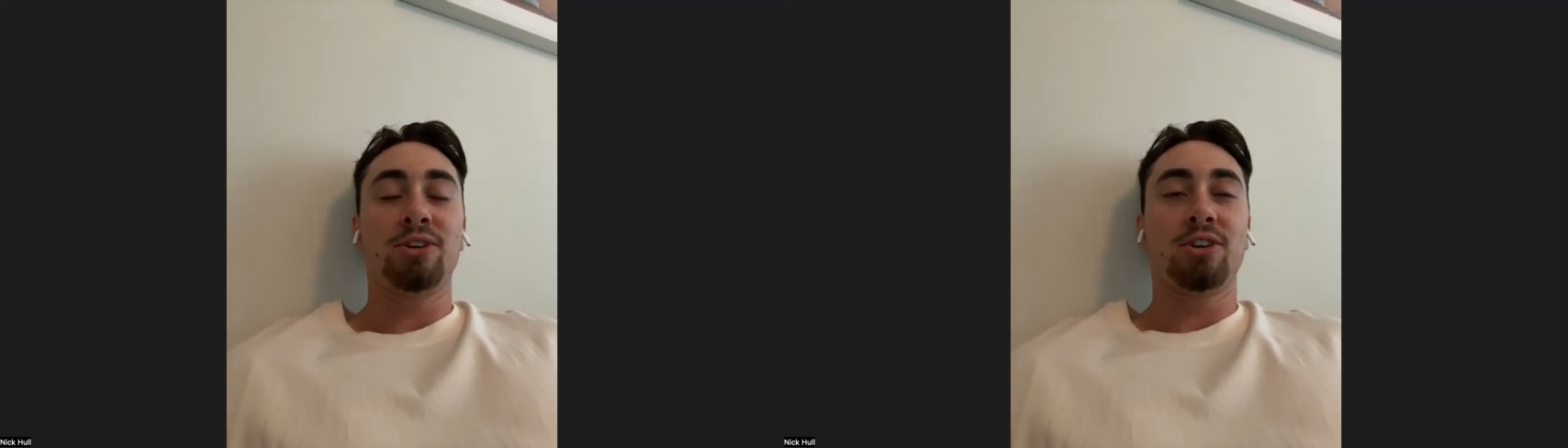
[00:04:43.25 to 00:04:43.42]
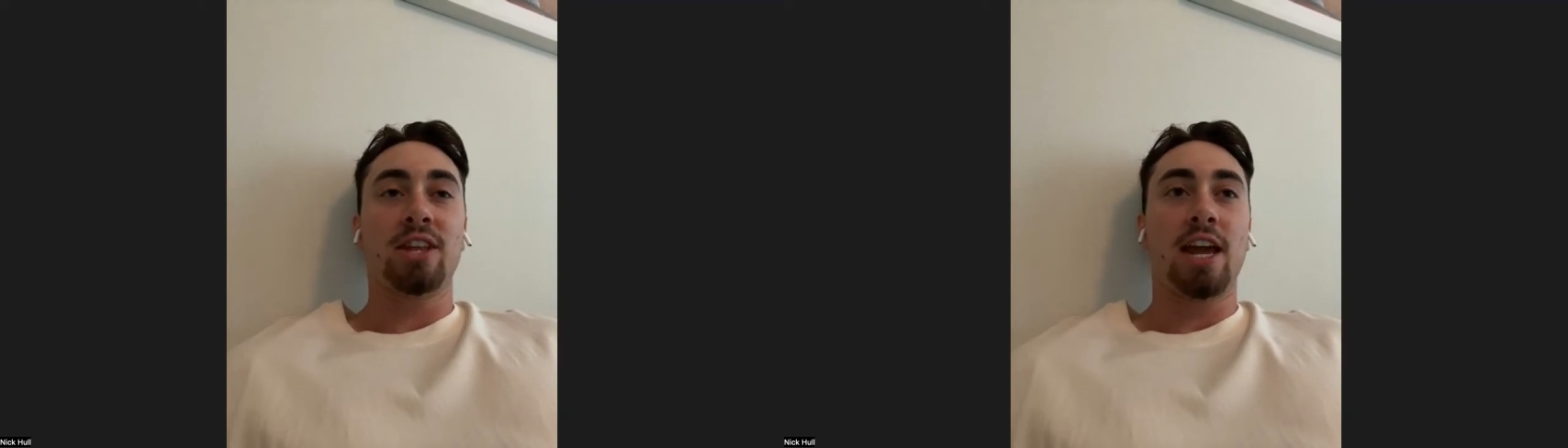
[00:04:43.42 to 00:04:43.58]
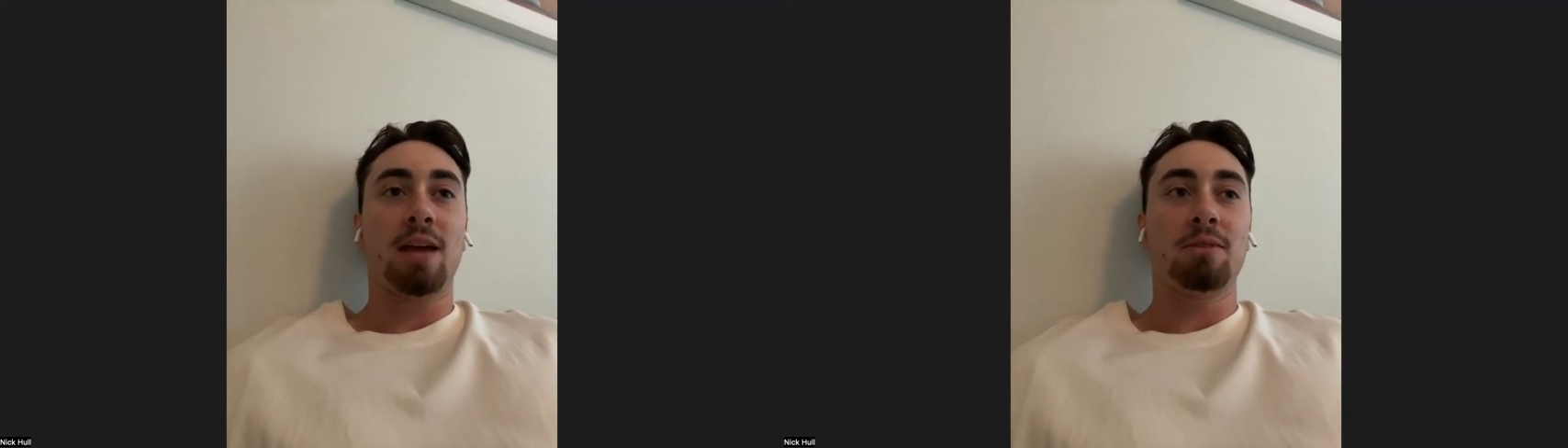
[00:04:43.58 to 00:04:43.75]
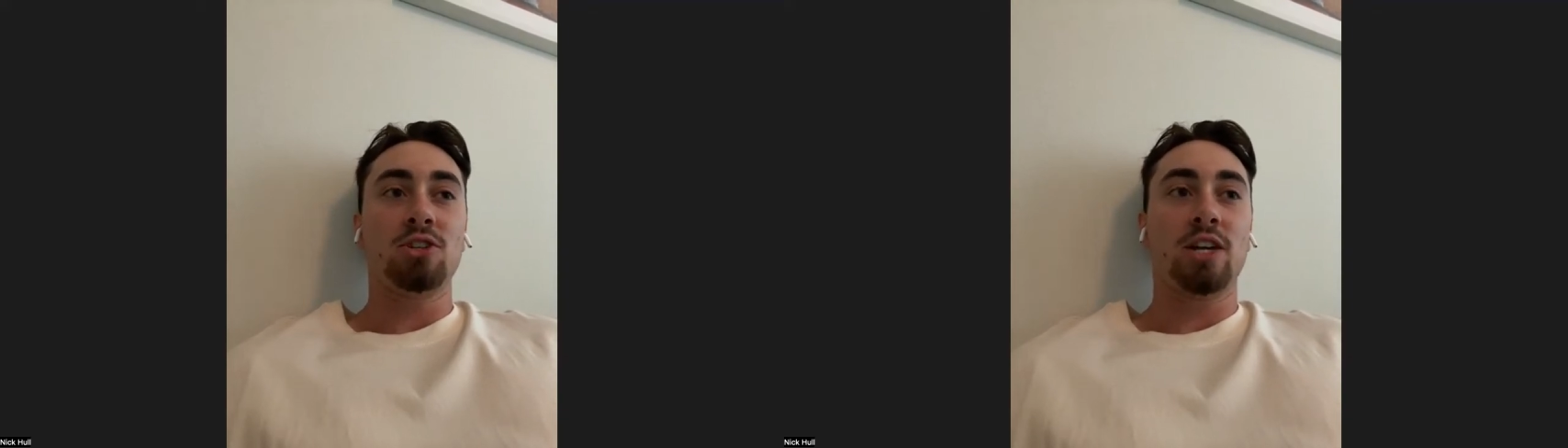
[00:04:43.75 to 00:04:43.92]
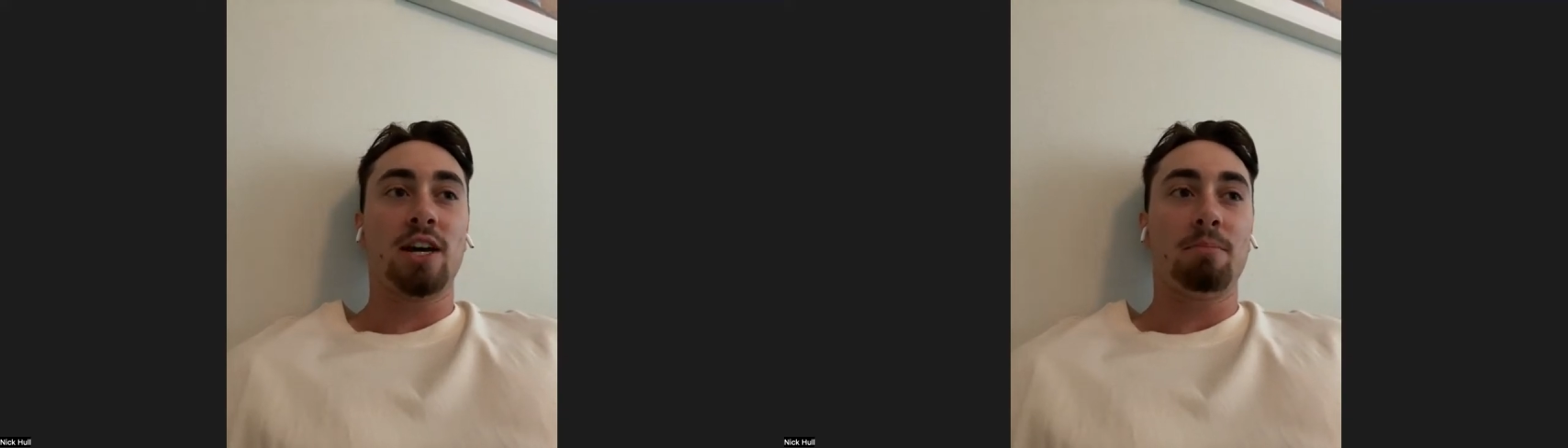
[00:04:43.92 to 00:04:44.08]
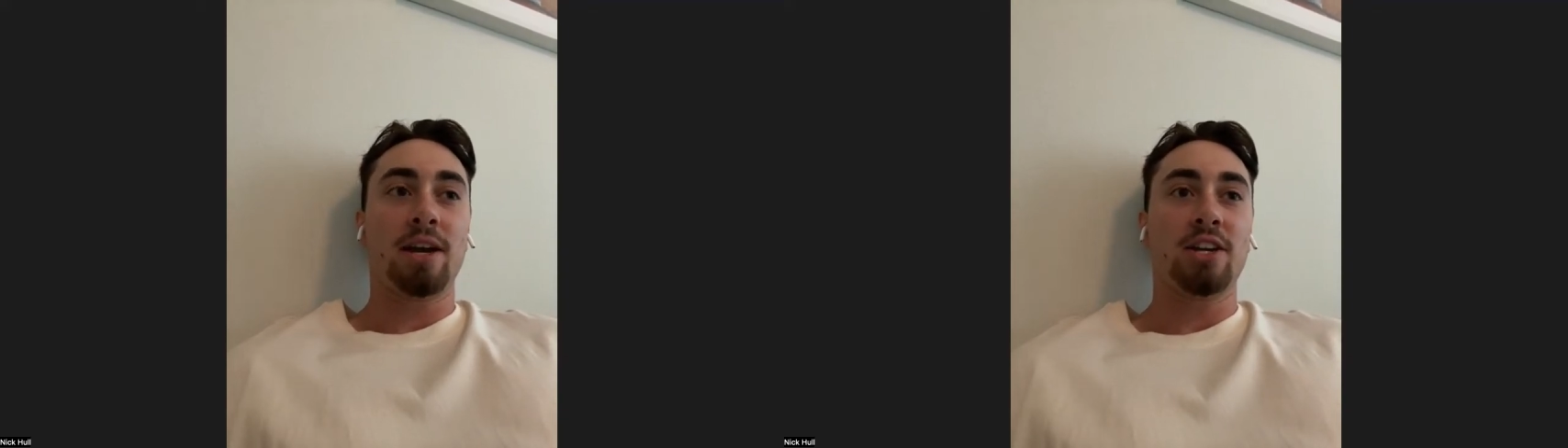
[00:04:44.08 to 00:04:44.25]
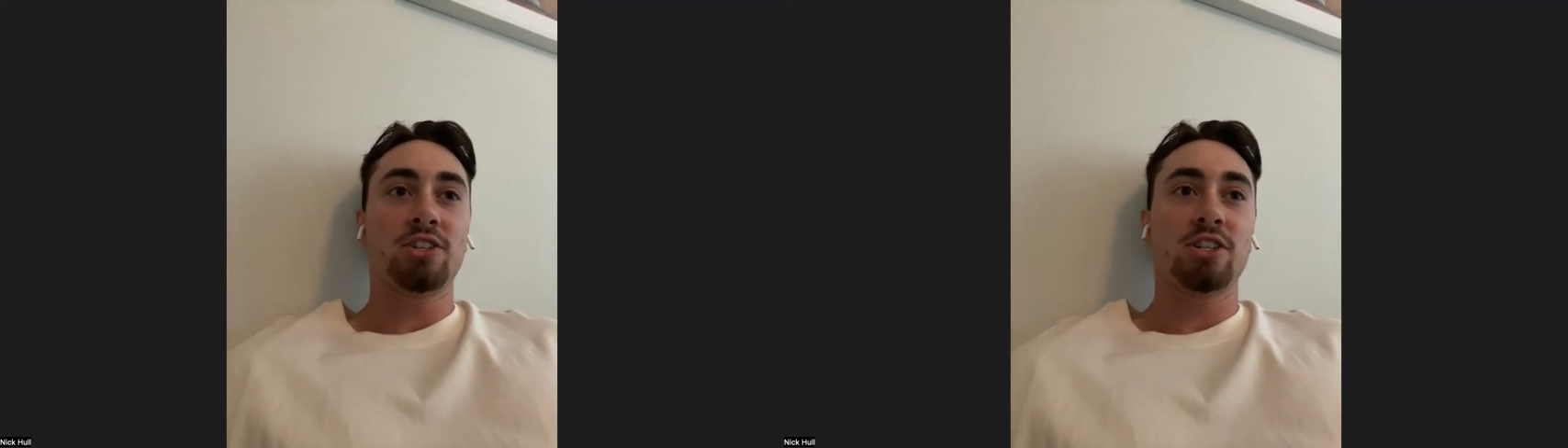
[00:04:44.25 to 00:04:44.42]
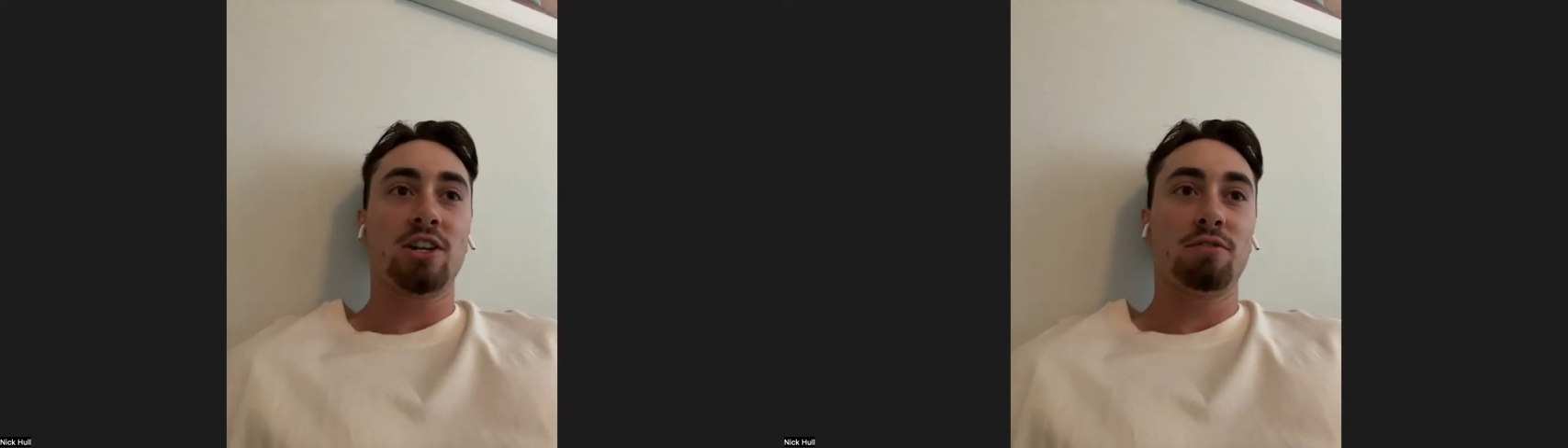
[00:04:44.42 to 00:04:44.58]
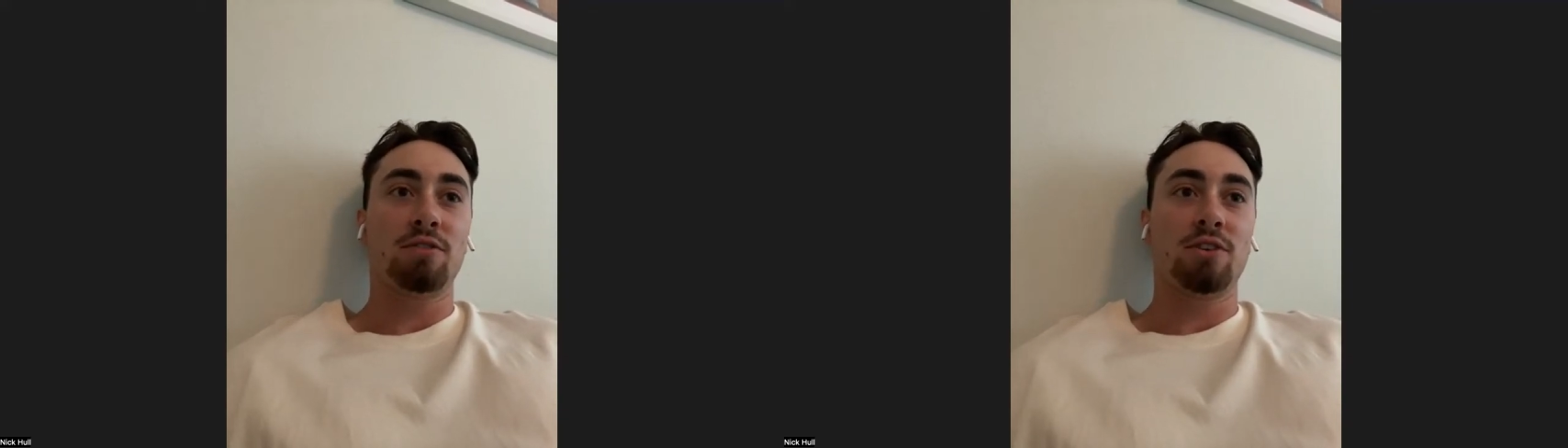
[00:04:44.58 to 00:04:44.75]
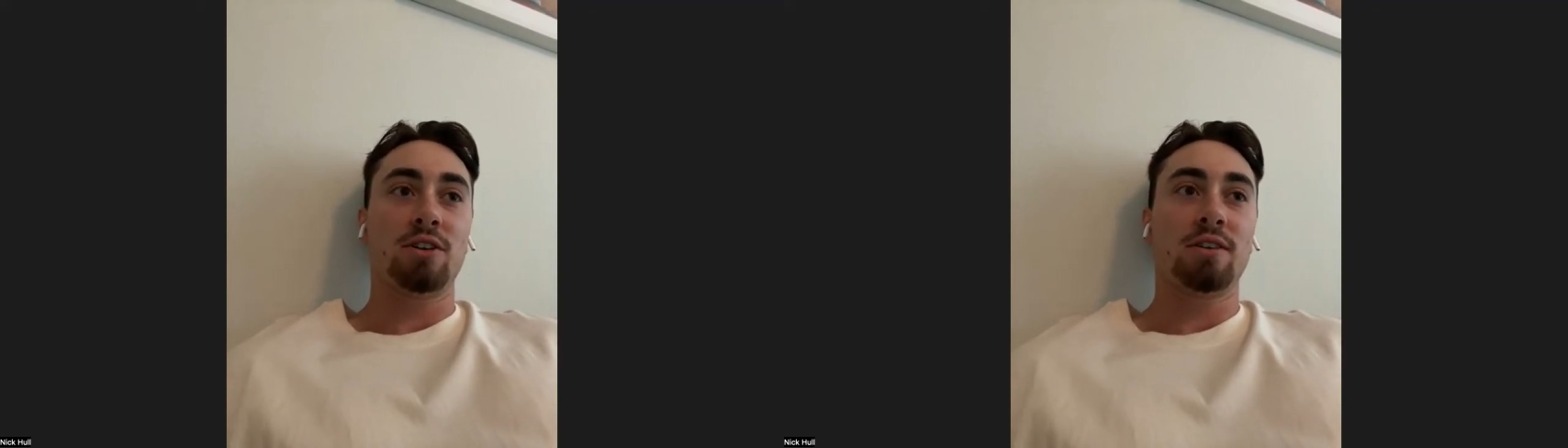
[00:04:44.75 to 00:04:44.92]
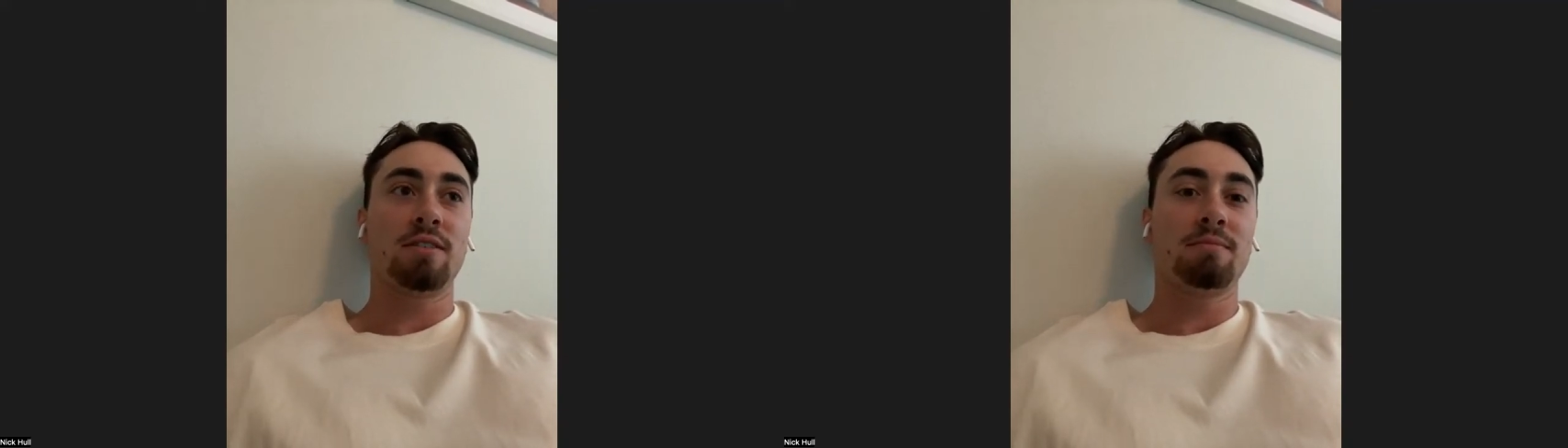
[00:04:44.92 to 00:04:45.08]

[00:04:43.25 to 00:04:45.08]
game because you got to pace yourself for